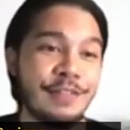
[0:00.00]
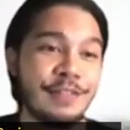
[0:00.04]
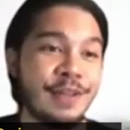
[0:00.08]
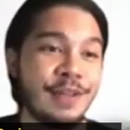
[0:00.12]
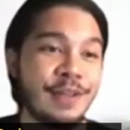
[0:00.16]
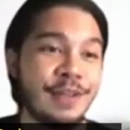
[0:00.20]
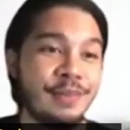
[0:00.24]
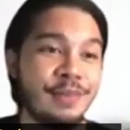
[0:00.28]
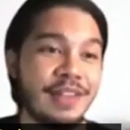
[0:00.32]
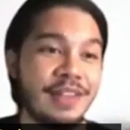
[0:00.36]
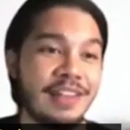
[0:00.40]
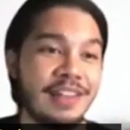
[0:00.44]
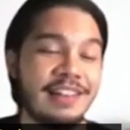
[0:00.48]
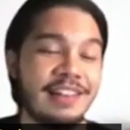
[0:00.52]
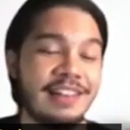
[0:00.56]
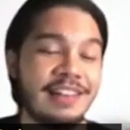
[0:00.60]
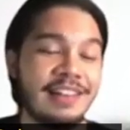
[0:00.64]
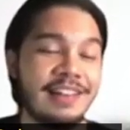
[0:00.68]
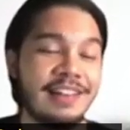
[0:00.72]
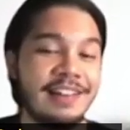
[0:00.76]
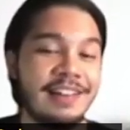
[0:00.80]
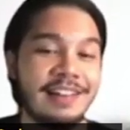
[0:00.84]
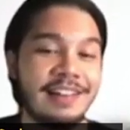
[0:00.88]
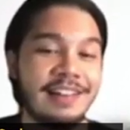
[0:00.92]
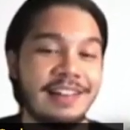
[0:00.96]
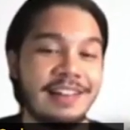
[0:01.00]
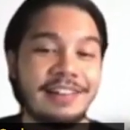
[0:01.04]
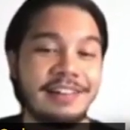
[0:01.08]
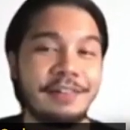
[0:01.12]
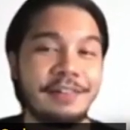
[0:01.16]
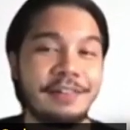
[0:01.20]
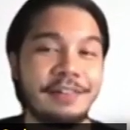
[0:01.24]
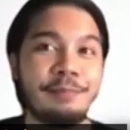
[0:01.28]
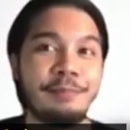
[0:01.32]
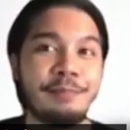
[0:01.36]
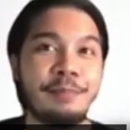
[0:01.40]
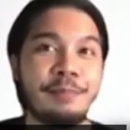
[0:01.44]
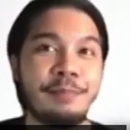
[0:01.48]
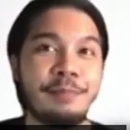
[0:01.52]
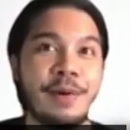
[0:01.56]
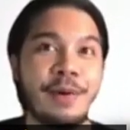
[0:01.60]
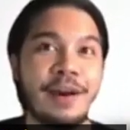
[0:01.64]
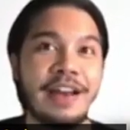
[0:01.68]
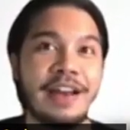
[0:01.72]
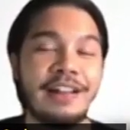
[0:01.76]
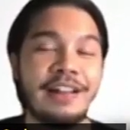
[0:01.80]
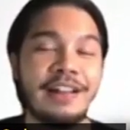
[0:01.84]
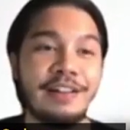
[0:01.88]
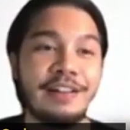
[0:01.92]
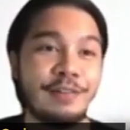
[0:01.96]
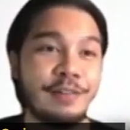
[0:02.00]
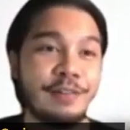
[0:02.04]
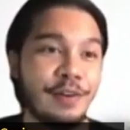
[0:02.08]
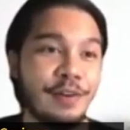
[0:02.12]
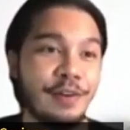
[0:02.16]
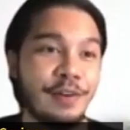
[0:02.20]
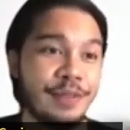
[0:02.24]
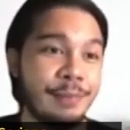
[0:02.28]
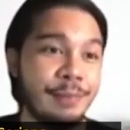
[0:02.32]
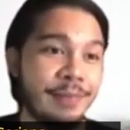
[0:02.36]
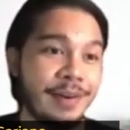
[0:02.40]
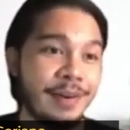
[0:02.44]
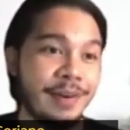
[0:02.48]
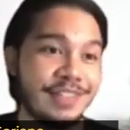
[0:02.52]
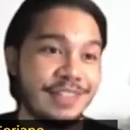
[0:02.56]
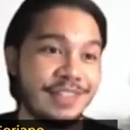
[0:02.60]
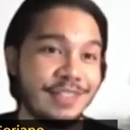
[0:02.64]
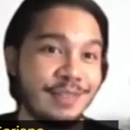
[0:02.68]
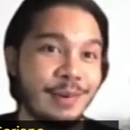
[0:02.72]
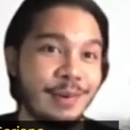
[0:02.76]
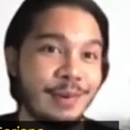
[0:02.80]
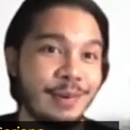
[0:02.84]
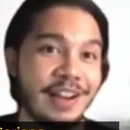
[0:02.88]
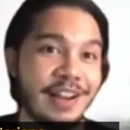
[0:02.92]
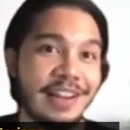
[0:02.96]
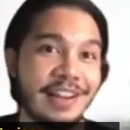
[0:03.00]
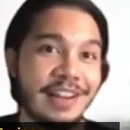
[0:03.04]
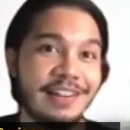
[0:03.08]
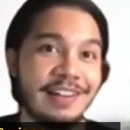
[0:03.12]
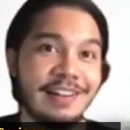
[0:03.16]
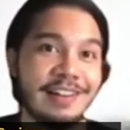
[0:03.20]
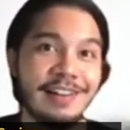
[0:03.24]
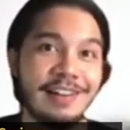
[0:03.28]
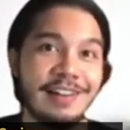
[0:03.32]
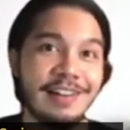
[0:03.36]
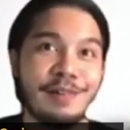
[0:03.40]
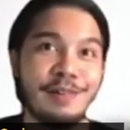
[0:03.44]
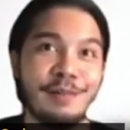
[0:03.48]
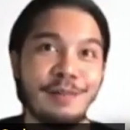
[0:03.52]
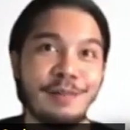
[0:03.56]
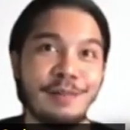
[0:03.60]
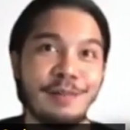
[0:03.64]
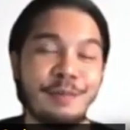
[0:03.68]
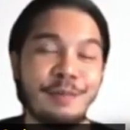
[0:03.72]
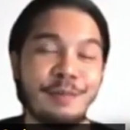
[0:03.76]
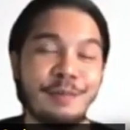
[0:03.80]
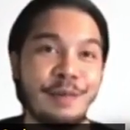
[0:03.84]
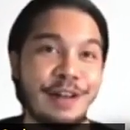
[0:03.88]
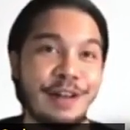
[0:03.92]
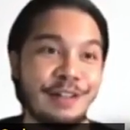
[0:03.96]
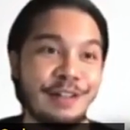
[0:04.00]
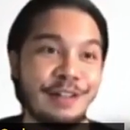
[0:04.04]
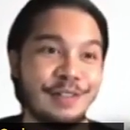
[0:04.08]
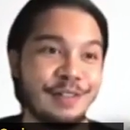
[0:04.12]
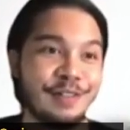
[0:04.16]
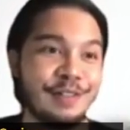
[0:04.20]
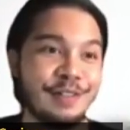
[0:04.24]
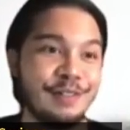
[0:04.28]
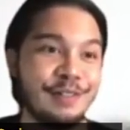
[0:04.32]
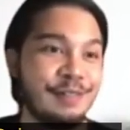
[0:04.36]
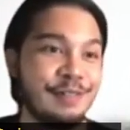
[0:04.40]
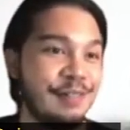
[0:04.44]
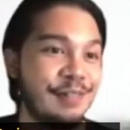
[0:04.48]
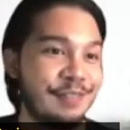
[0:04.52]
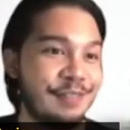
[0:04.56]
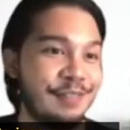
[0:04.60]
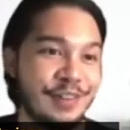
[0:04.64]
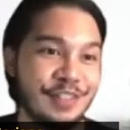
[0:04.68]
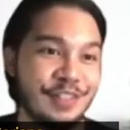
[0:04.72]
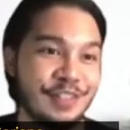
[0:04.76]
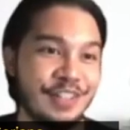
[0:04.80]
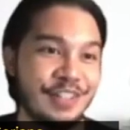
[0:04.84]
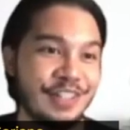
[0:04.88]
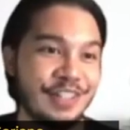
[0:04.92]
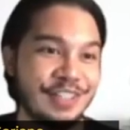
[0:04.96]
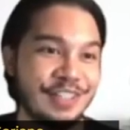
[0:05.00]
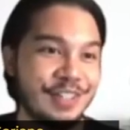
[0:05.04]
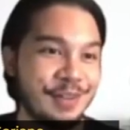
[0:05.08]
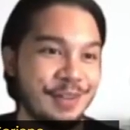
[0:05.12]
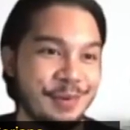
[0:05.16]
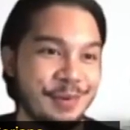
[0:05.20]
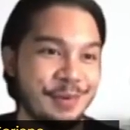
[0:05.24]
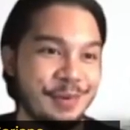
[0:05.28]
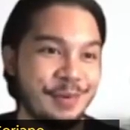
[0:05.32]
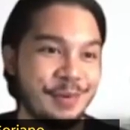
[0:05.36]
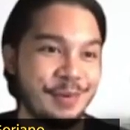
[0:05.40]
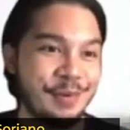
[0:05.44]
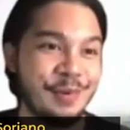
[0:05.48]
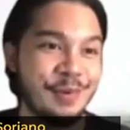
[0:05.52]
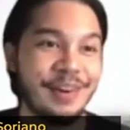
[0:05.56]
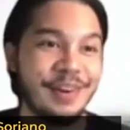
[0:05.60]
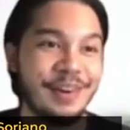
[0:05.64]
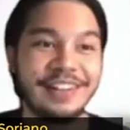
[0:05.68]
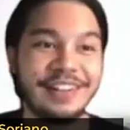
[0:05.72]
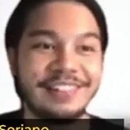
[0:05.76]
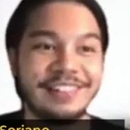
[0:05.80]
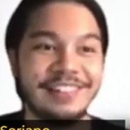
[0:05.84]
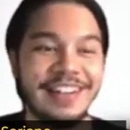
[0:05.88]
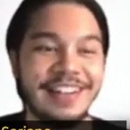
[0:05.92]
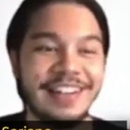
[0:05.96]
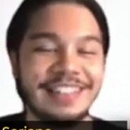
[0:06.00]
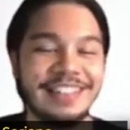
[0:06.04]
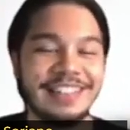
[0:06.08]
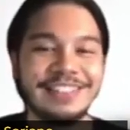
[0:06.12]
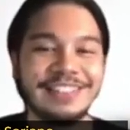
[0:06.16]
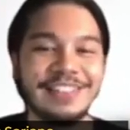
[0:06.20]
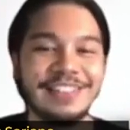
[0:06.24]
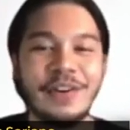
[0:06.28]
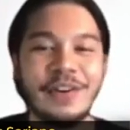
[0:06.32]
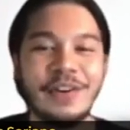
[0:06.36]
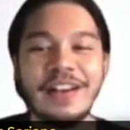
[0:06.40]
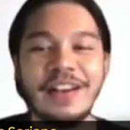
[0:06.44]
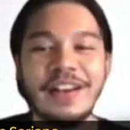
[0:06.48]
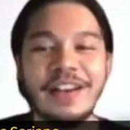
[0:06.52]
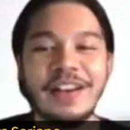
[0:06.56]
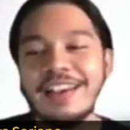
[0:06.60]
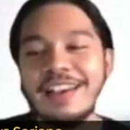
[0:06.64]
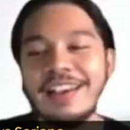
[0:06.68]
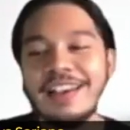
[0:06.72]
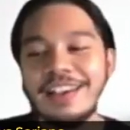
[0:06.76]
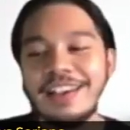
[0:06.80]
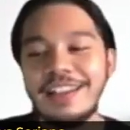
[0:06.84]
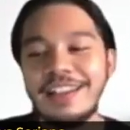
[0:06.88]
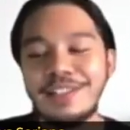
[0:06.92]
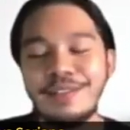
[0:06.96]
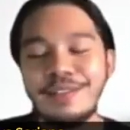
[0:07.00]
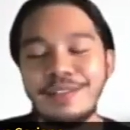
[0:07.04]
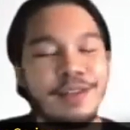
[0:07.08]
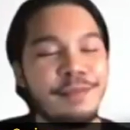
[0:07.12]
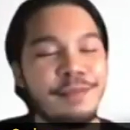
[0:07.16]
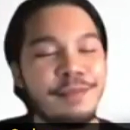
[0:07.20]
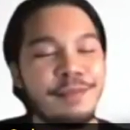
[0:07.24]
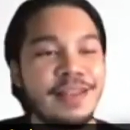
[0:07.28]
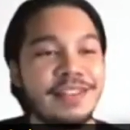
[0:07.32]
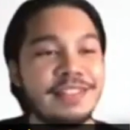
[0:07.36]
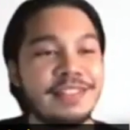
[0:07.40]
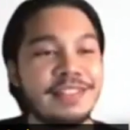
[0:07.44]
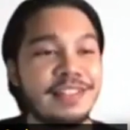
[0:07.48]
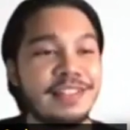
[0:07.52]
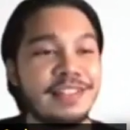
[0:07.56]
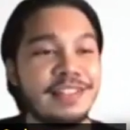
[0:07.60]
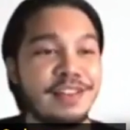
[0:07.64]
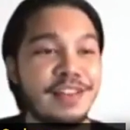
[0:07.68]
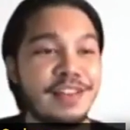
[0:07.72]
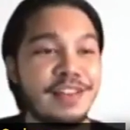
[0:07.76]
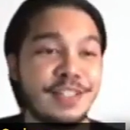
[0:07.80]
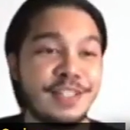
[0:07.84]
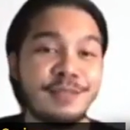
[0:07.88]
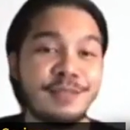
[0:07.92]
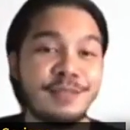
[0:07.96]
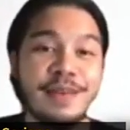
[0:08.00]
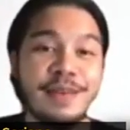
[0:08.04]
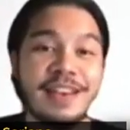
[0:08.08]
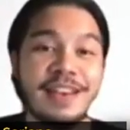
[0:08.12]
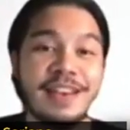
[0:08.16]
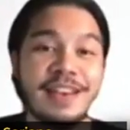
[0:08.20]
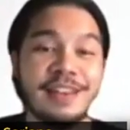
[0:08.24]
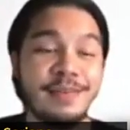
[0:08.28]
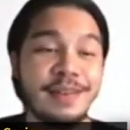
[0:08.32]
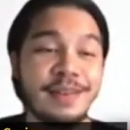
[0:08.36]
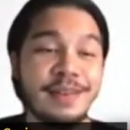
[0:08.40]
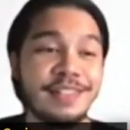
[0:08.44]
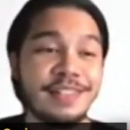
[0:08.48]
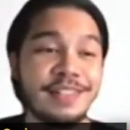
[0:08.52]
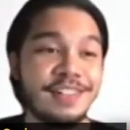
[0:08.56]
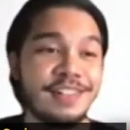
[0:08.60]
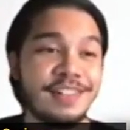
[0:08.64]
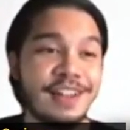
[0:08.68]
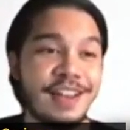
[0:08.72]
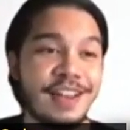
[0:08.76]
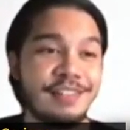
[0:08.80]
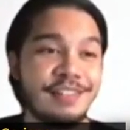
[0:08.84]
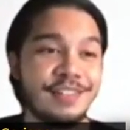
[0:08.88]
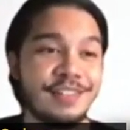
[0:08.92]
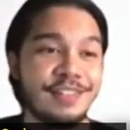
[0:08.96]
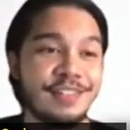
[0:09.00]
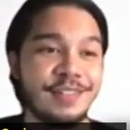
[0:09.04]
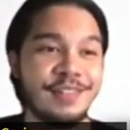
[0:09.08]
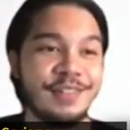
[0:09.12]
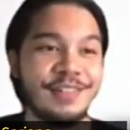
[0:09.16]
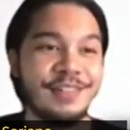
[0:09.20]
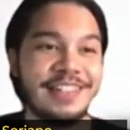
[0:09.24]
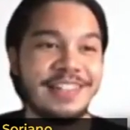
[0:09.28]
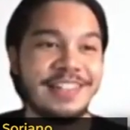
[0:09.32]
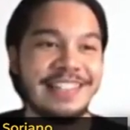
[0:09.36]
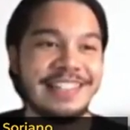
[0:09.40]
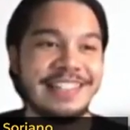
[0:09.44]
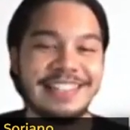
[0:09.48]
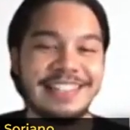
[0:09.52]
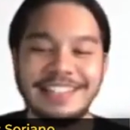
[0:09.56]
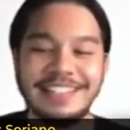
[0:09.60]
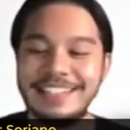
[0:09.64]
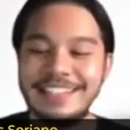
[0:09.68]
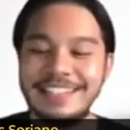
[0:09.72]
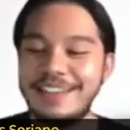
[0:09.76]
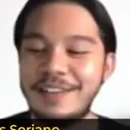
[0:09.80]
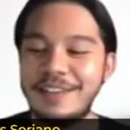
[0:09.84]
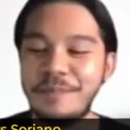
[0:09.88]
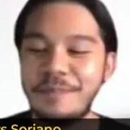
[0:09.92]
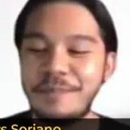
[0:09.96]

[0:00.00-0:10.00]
something while on the bus ride, while you're rushing to work, right? So it makes our life so easy.